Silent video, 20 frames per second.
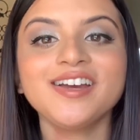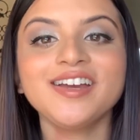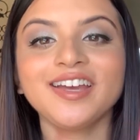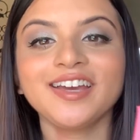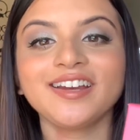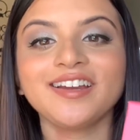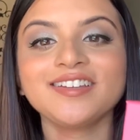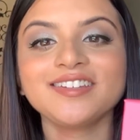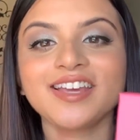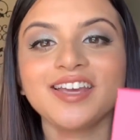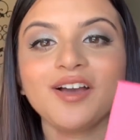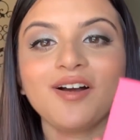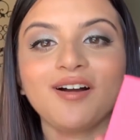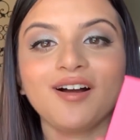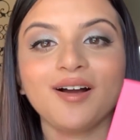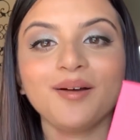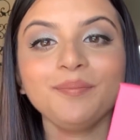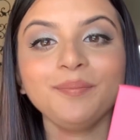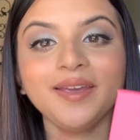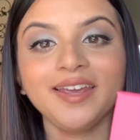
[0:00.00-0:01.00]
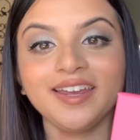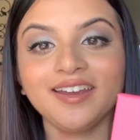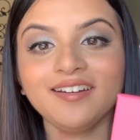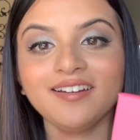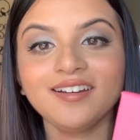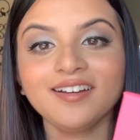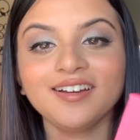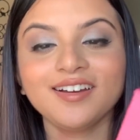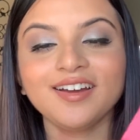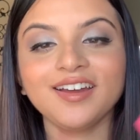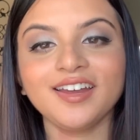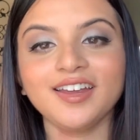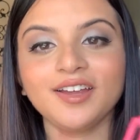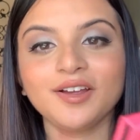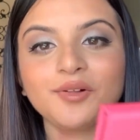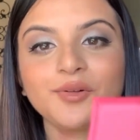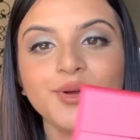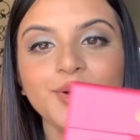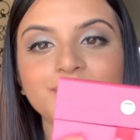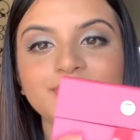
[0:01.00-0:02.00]
It is a hot pink
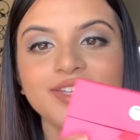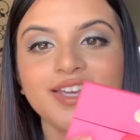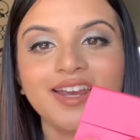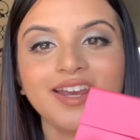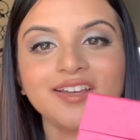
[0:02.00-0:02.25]
enclosing.